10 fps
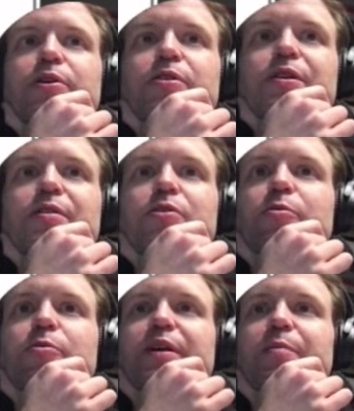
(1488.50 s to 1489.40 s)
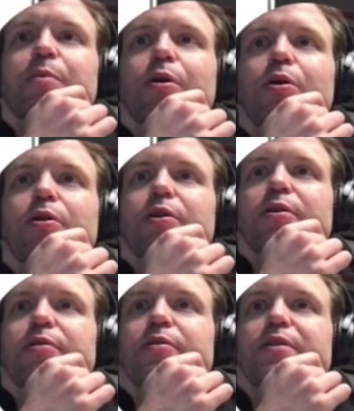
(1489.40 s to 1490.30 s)
Let's open that blog,
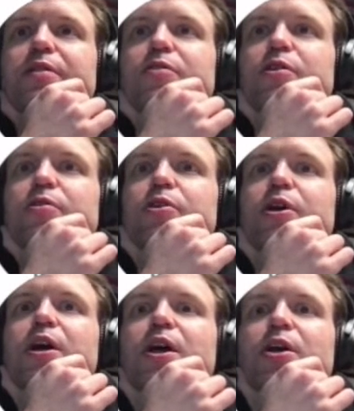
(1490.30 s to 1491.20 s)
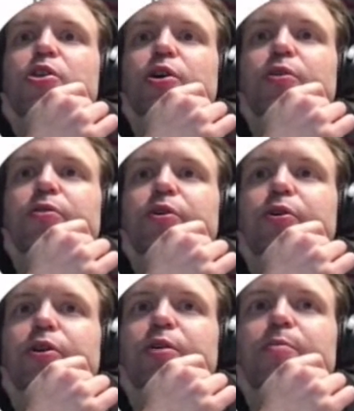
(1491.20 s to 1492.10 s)
ticket sales. So the
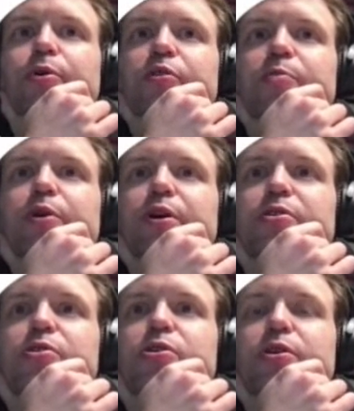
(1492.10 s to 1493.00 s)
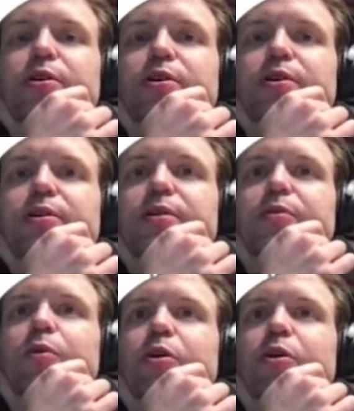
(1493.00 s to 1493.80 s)
early bird price will